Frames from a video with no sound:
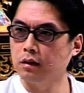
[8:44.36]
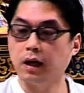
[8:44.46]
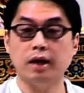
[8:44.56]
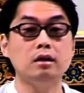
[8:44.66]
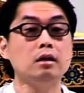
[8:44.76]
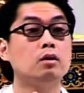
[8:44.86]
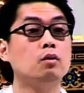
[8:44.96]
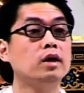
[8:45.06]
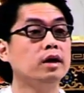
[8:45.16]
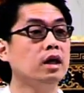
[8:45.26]
And
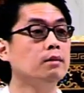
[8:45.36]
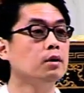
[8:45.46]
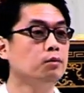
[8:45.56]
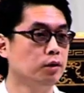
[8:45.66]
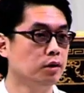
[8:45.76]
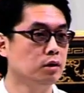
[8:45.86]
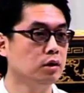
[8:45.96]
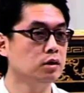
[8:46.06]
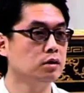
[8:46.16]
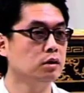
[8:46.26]
what I came up with
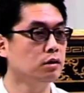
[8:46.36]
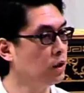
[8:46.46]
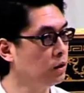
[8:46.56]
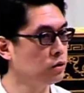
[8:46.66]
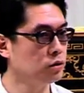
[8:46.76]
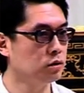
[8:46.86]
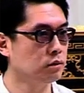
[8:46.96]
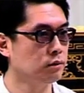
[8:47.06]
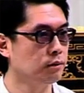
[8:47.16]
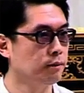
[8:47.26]
is knowledge.
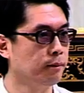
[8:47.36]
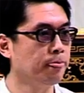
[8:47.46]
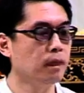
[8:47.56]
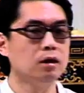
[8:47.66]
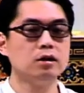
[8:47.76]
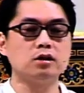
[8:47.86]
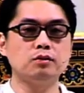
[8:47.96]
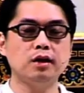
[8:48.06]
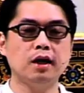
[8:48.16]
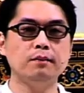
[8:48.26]
So
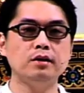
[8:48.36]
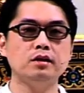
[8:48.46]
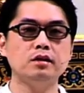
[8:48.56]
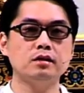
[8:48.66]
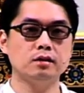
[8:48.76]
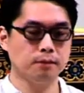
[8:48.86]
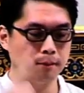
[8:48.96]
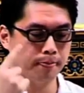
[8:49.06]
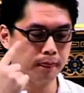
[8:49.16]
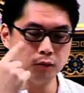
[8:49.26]
what happens is,
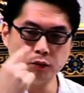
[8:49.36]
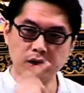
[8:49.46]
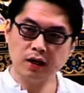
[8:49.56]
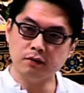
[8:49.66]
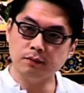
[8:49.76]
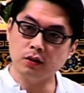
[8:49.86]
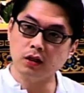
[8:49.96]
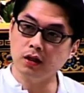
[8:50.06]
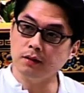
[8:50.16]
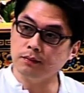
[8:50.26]
when we have our book
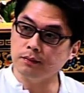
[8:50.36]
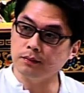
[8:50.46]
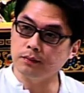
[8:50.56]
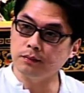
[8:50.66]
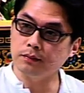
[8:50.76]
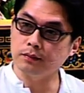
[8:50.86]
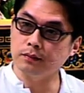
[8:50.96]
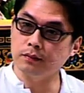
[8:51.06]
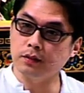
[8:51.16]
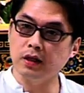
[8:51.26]
club,
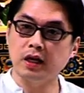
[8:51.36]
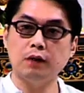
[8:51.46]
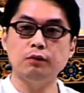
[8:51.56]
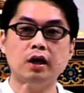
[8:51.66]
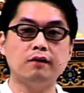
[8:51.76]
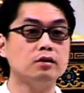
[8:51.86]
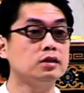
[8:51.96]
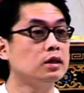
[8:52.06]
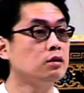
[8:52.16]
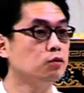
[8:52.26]
and we have our
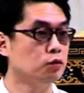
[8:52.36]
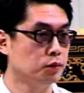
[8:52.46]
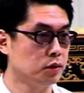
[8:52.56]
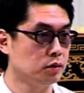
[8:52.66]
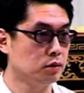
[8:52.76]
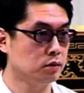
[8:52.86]
cell groups,